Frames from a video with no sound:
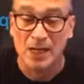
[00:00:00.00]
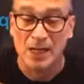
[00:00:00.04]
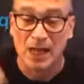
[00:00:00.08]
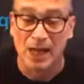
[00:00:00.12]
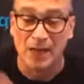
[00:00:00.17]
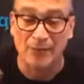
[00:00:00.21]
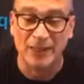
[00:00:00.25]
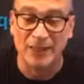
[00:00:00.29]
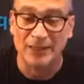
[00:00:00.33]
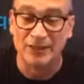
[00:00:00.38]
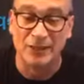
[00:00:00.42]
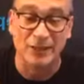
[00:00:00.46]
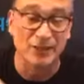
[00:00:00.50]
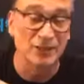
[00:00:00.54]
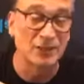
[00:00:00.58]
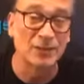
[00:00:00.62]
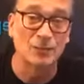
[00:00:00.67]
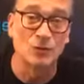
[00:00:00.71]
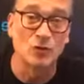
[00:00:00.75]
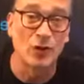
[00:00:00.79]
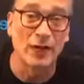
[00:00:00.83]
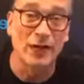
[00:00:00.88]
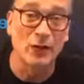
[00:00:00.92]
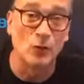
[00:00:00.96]
I mean, there's
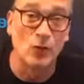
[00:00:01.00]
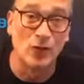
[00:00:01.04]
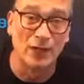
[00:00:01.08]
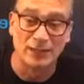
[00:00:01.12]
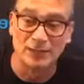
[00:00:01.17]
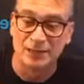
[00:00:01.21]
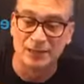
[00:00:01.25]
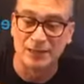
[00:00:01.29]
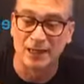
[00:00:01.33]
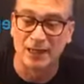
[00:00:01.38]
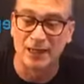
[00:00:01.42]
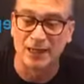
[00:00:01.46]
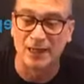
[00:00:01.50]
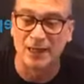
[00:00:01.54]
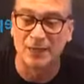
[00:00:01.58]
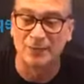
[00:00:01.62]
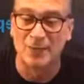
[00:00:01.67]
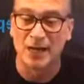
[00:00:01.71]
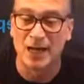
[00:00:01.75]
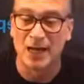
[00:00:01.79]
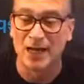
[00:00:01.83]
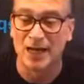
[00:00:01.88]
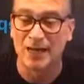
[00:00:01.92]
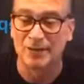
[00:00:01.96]
some great ones.
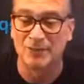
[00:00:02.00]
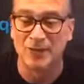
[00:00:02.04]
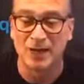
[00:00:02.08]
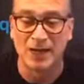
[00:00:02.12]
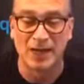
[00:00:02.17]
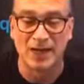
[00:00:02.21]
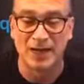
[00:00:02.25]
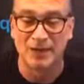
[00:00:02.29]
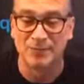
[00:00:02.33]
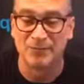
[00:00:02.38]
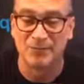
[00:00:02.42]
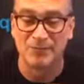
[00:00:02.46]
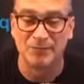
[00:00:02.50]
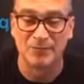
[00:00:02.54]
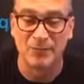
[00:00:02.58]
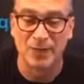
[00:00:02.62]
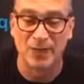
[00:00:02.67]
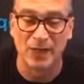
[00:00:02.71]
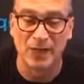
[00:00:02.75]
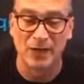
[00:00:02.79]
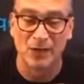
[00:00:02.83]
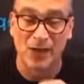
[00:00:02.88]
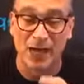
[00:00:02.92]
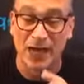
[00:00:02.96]
I've
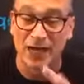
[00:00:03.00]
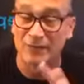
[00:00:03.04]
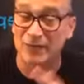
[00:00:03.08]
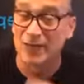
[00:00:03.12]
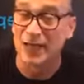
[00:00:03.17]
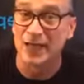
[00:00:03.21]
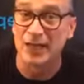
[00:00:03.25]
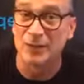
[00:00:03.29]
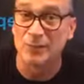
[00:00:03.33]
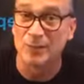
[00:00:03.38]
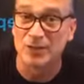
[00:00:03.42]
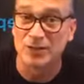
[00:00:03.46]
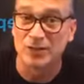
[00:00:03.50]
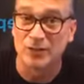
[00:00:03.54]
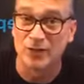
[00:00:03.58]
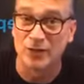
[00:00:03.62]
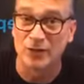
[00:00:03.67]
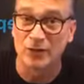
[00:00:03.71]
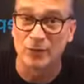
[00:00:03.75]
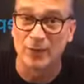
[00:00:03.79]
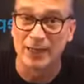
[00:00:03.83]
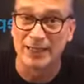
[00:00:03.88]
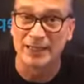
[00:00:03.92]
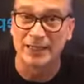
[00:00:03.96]
got a bunch of
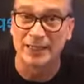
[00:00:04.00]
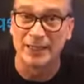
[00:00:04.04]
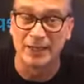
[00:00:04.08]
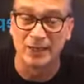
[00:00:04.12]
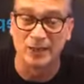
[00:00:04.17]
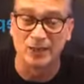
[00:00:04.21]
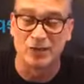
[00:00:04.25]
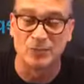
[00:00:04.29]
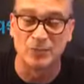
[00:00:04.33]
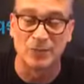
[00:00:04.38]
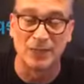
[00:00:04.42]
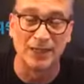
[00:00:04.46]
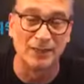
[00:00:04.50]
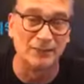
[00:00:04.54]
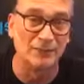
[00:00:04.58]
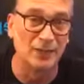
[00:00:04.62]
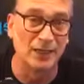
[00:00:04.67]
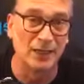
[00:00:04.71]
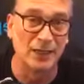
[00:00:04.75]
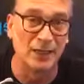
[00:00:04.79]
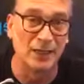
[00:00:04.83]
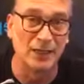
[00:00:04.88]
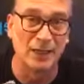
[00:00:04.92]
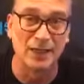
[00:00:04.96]
other regulators, but
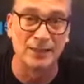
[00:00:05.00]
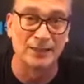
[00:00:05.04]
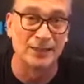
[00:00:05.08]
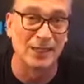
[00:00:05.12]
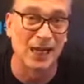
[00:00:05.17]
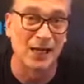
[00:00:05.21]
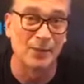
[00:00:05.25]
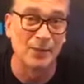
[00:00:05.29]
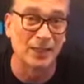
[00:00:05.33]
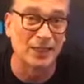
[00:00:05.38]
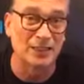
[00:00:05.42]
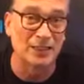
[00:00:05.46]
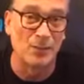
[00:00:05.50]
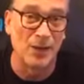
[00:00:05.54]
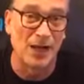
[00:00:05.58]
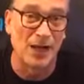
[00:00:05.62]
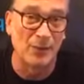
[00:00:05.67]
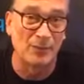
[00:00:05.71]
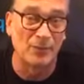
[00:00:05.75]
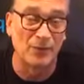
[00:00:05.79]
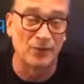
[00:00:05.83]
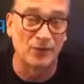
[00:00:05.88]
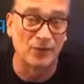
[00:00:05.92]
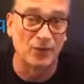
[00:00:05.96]
the Atomic is my
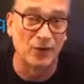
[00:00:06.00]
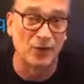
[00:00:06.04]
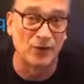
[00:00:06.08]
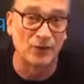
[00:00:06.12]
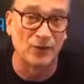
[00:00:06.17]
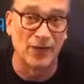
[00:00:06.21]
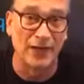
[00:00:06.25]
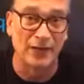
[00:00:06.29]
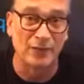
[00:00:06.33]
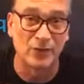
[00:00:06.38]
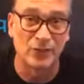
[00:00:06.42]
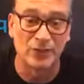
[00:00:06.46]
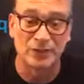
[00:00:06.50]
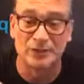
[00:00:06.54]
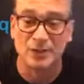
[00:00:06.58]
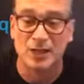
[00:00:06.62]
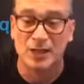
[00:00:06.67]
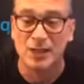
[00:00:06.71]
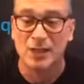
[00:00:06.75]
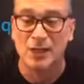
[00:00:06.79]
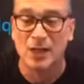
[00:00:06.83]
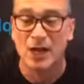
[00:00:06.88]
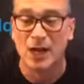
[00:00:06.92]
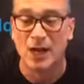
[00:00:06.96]
preferred favorite
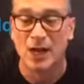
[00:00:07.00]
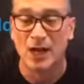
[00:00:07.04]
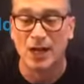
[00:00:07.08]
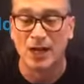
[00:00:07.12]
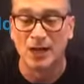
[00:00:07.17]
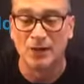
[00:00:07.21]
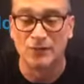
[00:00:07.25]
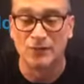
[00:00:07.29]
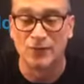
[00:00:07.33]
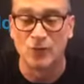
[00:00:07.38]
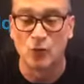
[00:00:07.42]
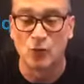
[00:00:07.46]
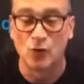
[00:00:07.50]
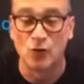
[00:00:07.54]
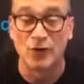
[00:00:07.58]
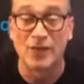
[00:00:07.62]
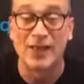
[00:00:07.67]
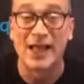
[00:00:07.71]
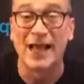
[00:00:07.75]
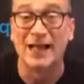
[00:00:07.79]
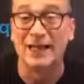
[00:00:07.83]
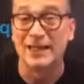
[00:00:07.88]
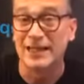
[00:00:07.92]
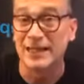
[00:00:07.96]
for
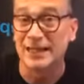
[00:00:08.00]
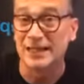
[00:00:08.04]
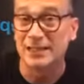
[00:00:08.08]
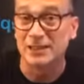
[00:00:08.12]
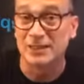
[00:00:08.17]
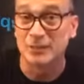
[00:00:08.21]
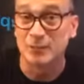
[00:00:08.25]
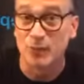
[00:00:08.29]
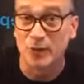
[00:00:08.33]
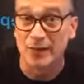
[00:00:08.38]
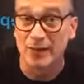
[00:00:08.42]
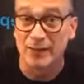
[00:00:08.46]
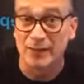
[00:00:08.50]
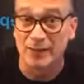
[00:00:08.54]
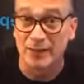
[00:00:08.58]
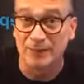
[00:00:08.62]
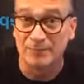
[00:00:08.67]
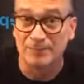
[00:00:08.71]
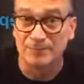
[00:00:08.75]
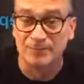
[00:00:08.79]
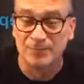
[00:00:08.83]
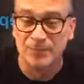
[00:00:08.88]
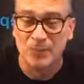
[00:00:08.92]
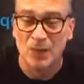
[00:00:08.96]
that ease of
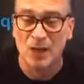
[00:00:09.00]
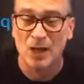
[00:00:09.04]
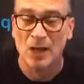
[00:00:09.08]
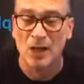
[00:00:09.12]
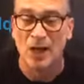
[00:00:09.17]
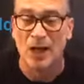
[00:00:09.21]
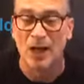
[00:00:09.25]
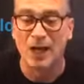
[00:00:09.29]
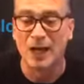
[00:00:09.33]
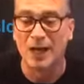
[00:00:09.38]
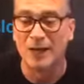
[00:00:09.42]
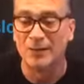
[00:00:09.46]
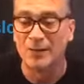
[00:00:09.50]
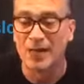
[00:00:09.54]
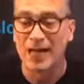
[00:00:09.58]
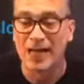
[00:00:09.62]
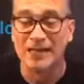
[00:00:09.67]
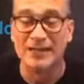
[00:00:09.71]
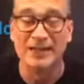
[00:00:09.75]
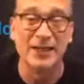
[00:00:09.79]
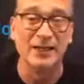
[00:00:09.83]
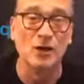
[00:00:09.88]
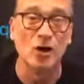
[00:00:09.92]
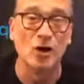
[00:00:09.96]
breathing.
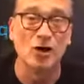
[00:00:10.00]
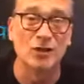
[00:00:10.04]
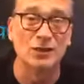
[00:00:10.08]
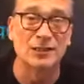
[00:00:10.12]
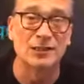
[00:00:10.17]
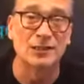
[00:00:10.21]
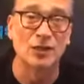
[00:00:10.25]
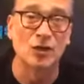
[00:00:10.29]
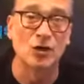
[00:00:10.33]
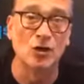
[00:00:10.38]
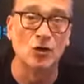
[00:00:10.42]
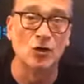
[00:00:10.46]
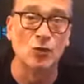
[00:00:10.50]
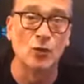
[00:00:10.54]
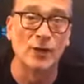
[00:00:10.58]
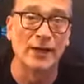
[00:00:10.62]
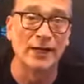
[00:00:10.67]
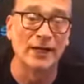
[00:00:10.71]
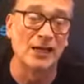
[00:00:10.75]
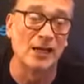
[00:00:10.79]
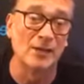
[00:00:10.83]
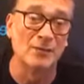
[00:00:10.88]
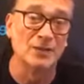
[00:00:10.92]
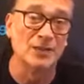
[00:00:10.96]
And then also when
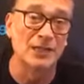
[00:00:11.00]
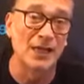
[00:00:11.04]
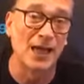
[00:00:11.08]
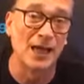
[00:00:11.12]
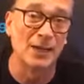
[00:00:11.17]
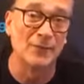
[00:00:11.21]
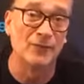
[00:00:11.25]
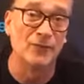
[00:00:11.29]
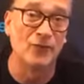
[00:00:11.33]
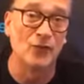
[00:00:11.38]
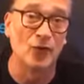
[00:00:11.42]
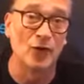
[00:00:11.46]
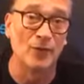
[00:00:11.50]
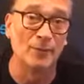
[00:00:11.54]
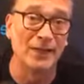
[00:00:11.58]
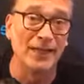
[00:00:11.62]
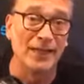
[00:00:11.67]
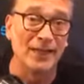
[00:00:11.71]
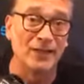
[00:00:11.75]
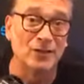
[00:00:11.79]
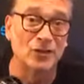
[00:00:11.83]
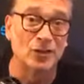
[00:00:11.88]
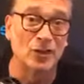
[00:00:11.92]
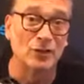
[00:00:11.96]
it comes time for me
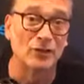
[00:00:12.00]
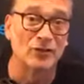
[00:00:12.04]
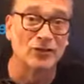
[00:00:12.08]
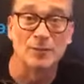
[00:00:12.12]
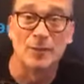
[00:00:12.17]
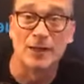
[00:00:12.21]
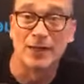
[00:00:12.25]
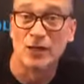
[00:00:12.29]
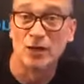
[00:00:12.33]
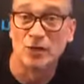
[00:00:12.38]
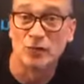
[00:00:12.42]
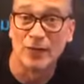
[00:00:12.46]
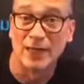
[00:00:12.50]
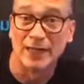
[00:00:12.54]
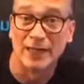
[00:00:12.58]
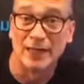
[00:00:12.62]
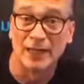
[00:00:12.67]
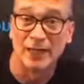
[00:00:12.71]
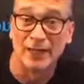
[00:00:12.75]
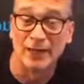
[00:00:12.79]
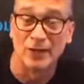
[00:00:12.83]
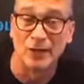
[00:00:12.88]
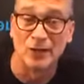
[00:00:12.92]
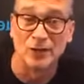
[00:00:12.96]
to service my own
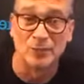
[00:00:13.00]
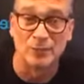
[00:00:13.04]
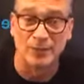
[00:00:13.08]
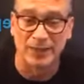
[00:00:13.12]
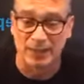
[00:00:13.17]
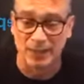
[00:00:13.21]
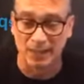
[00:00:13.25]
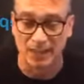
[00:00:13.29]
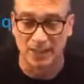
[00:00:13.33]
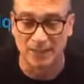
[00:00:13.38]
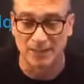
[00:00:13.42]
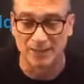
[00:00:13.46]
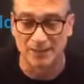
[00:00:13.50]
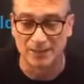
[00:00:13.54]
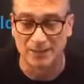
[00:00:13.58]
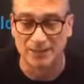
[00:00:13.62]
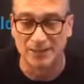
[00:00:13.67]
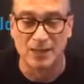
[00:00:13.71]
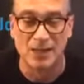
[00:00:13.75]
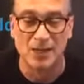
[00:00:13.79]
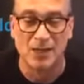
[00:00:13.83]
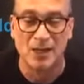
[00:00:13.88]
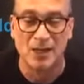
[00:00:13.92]
regulators, because